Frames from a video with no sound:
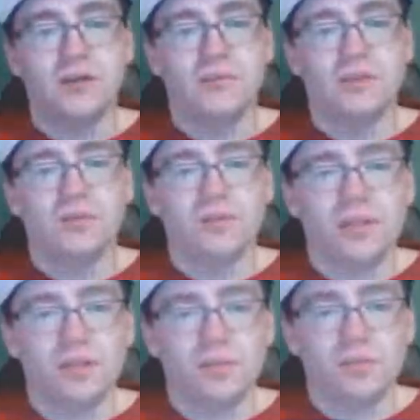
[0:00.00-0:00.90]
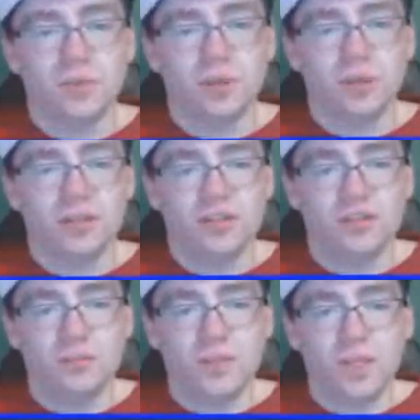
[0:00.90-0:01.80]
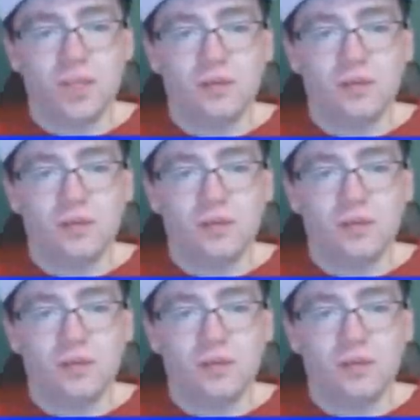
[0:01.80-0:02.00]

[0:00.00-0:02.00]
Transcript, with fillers: come on, really? With the rockets? Yeah.